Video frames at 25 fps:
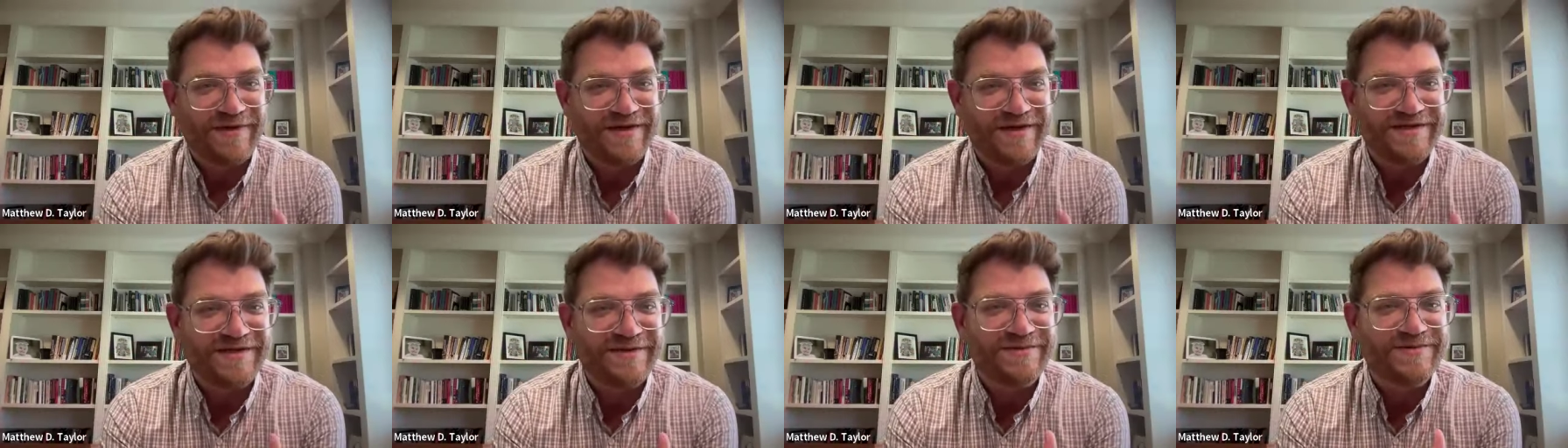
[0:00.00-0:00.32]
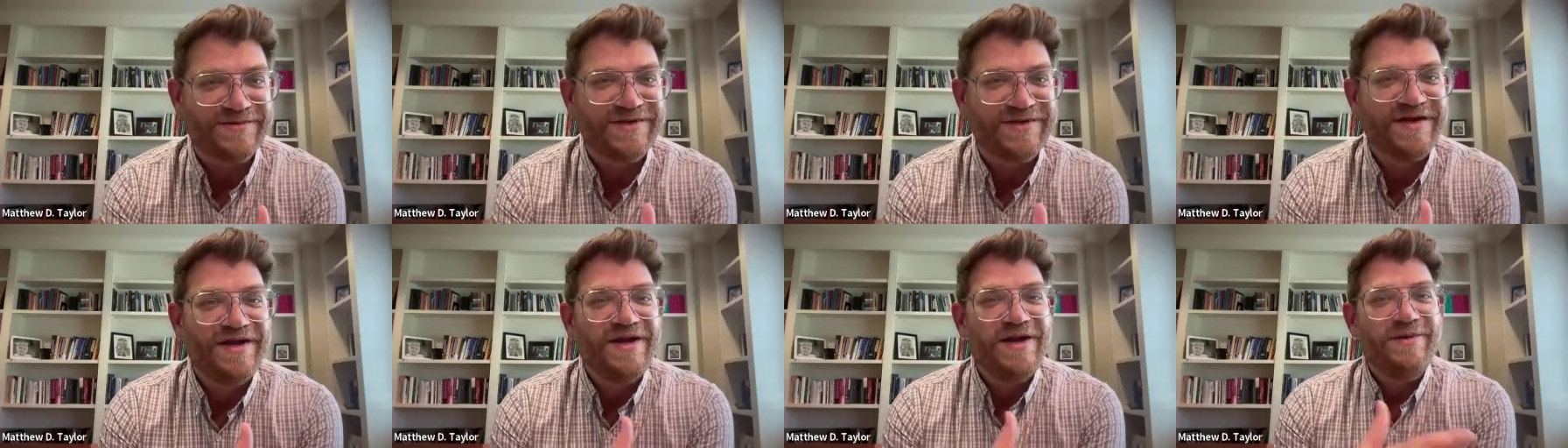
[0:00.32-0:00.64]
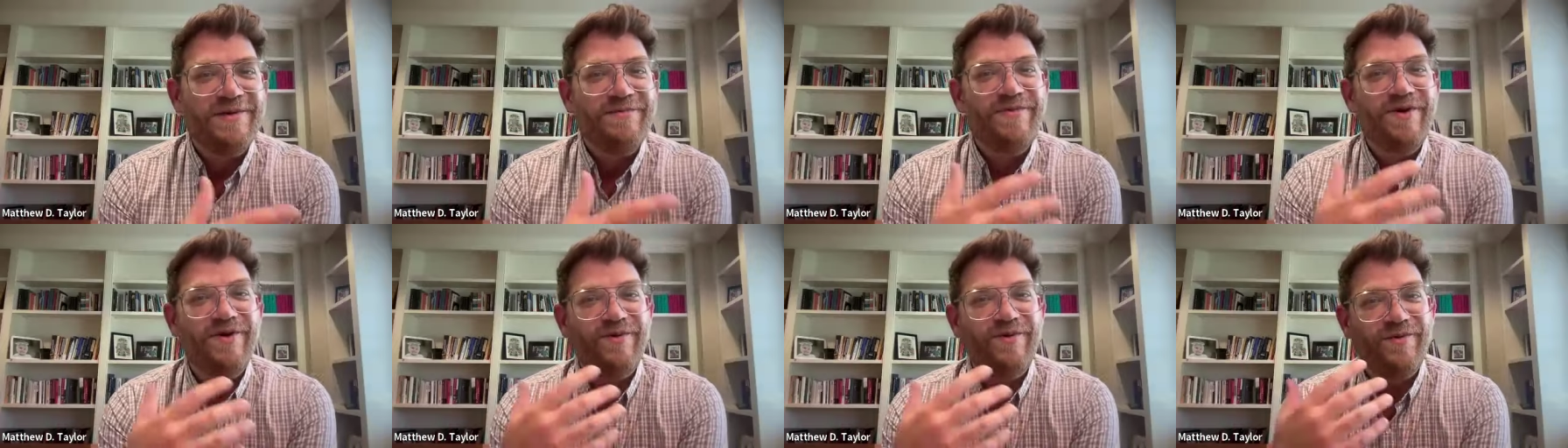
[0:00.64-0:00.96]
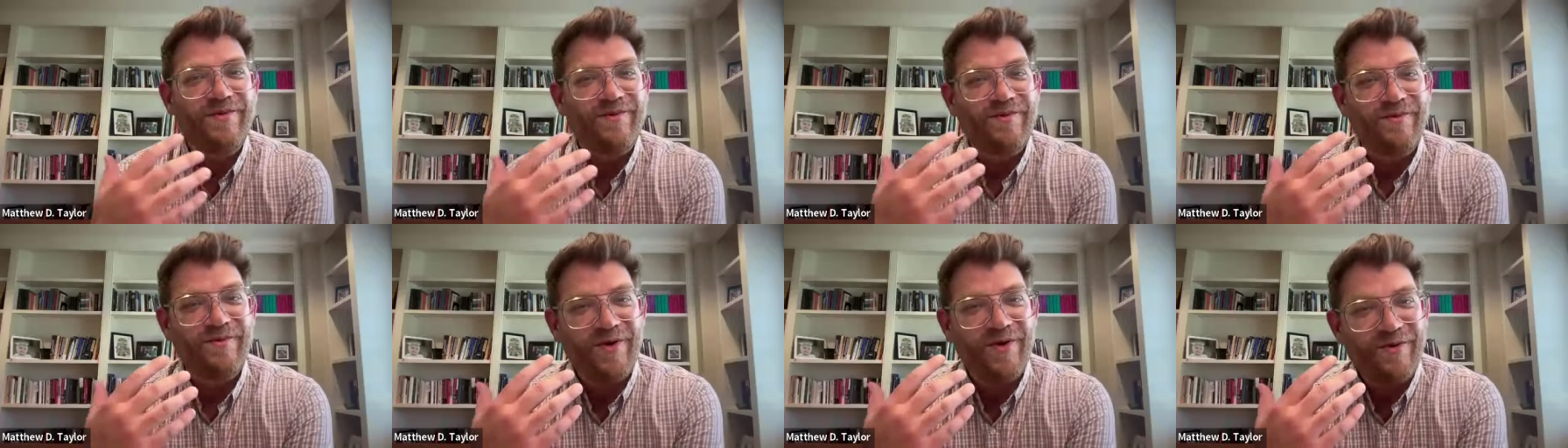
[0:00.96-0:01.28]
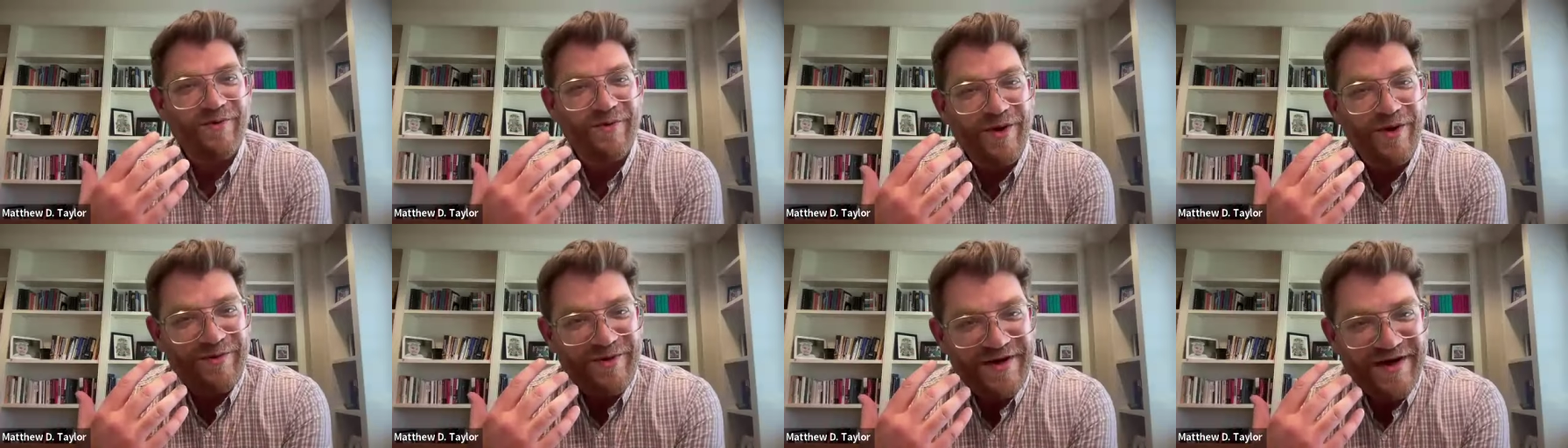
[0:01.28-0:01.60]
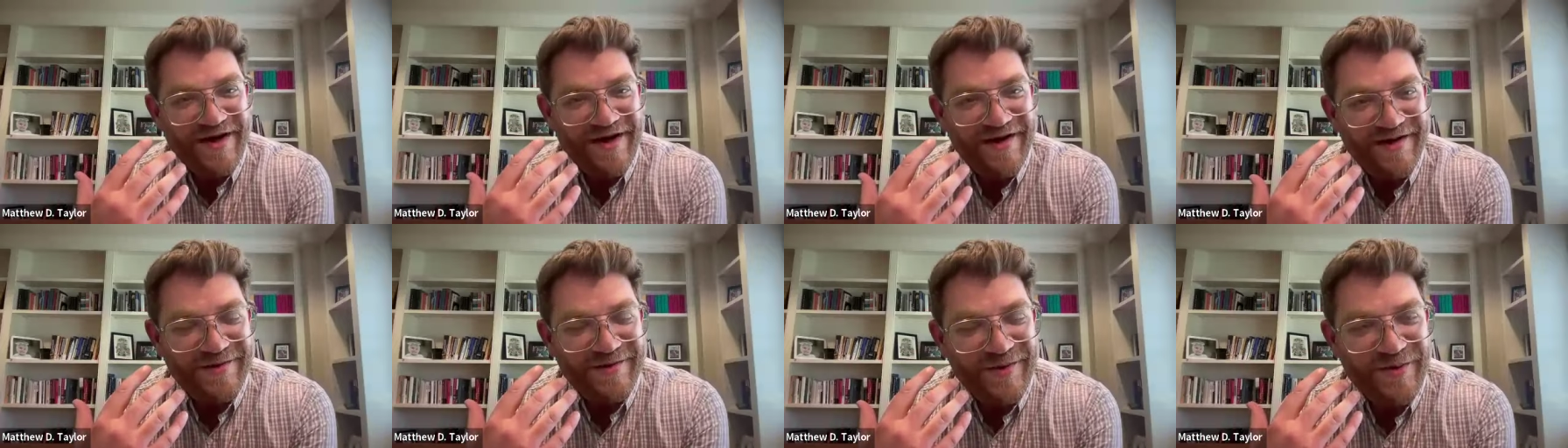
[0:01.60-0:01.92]
Muslims but what, mm. what would
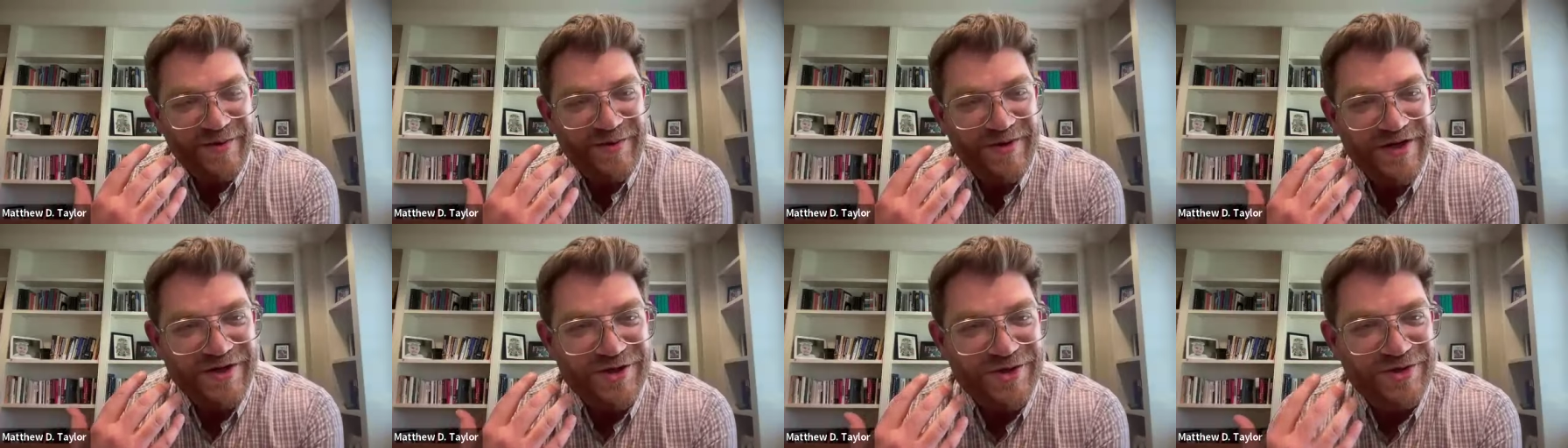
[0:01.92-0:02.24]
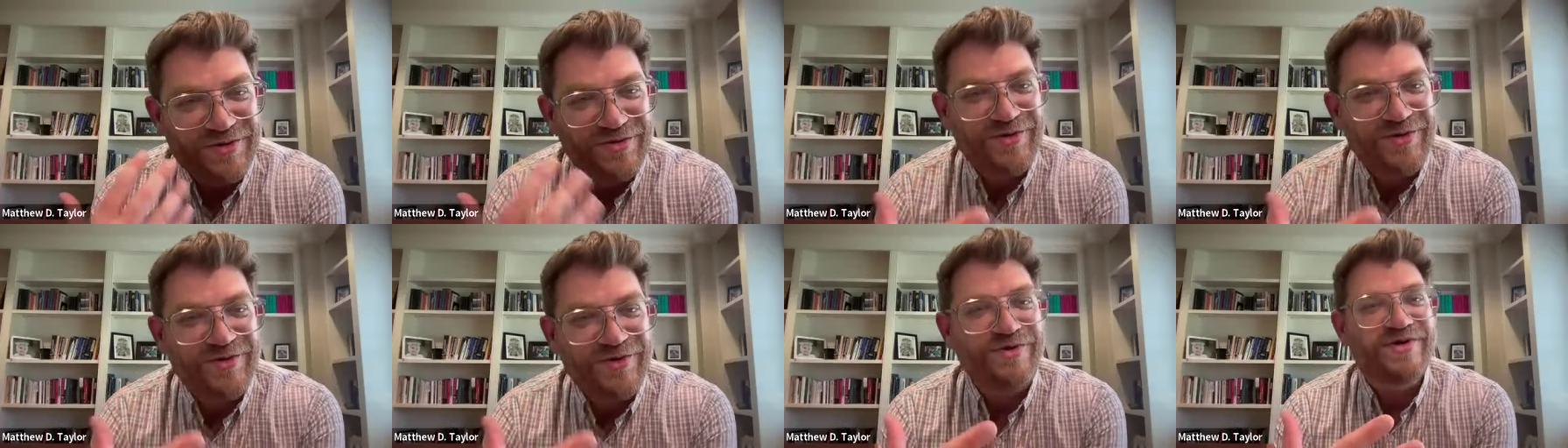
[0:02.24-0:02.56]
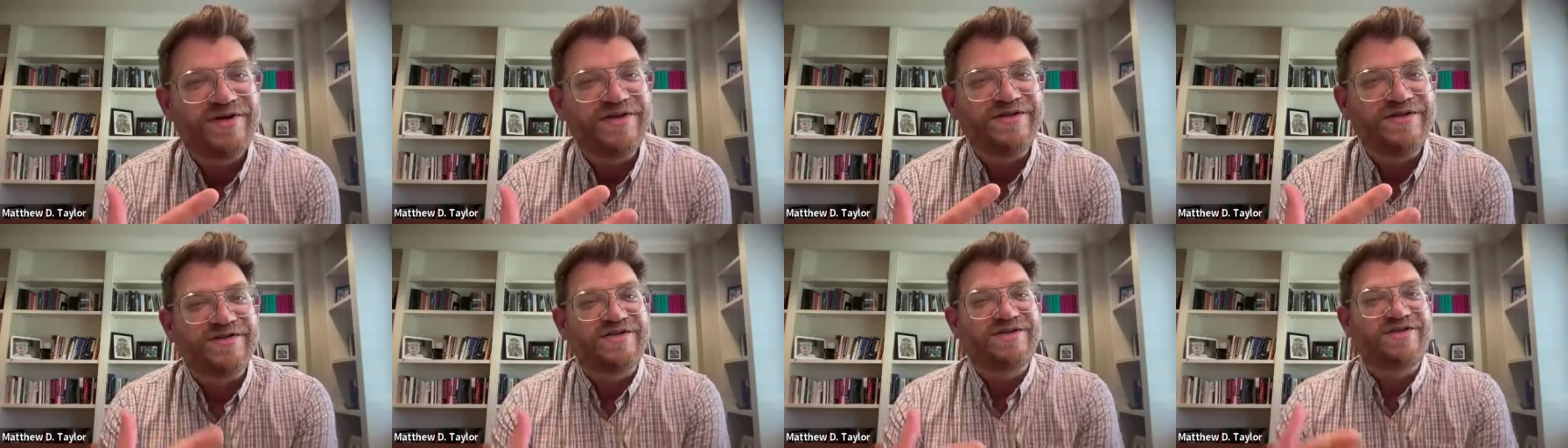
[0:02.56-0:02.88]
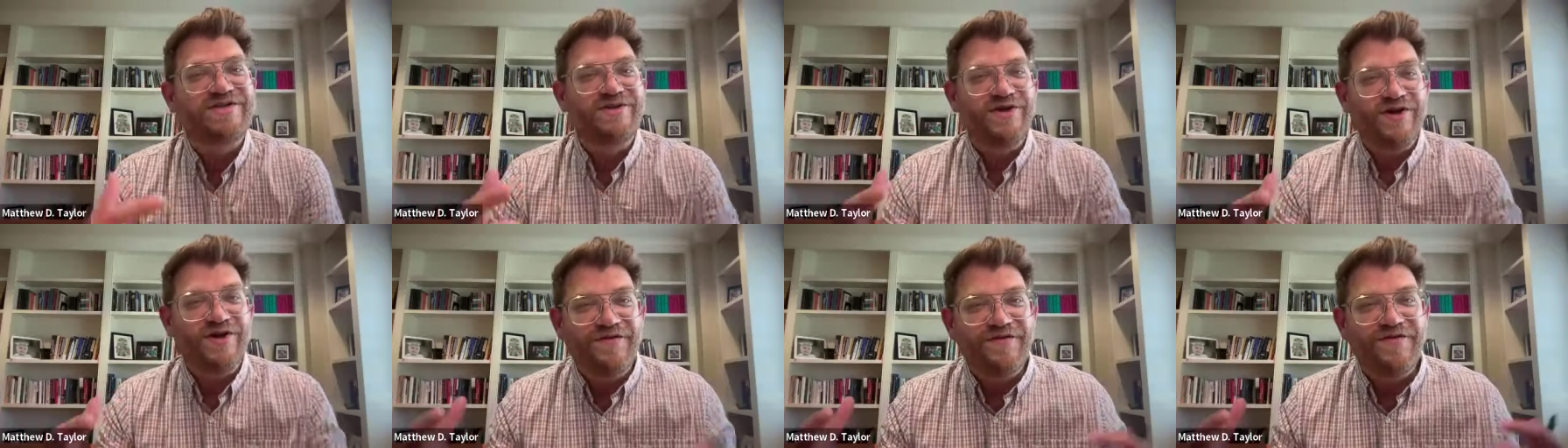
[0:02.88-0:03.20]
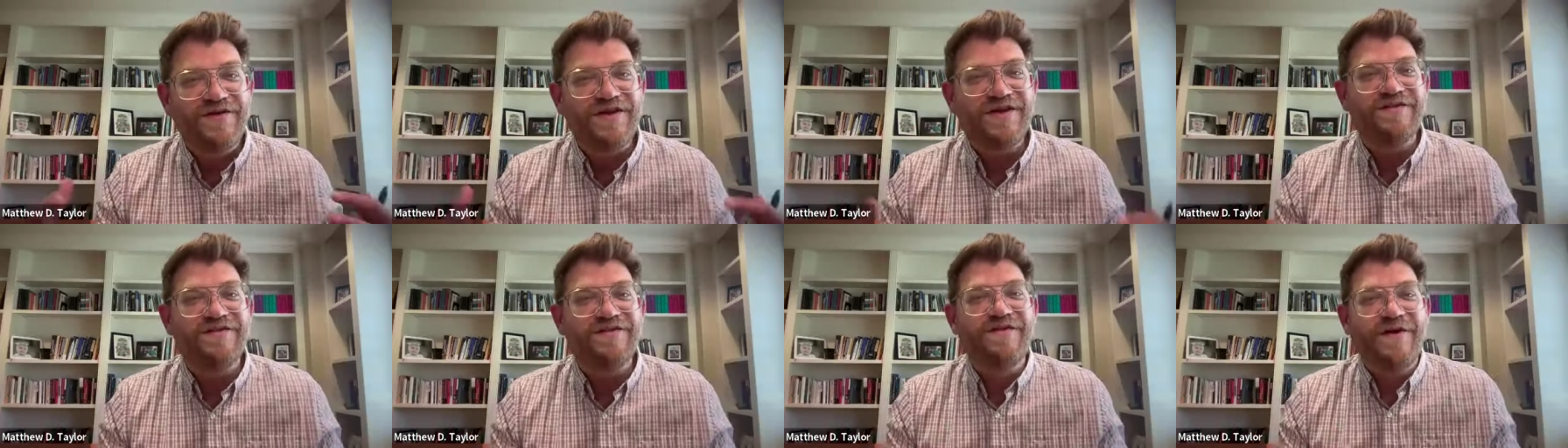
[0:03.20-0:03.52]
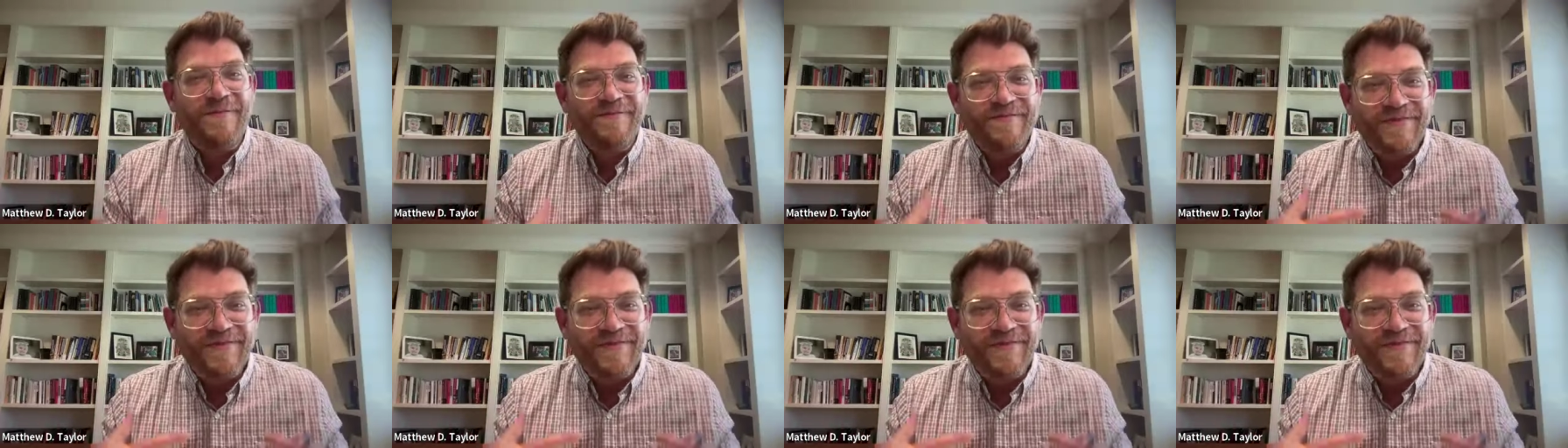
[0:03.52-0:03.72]
a what would a true conservative